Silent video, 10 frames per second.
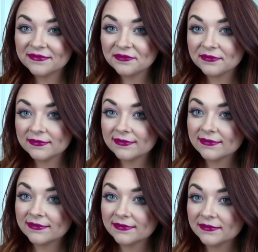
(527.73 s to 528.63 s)

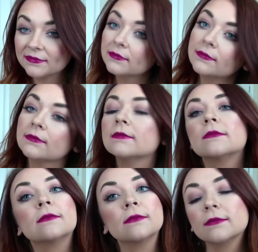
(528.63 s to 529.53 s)

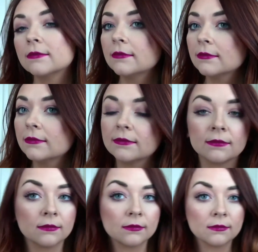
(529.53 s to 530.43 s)

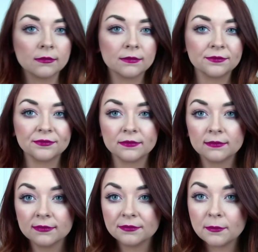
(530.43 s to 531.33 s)

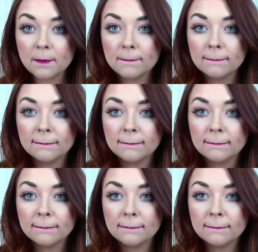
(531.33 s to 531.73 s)
[no speech]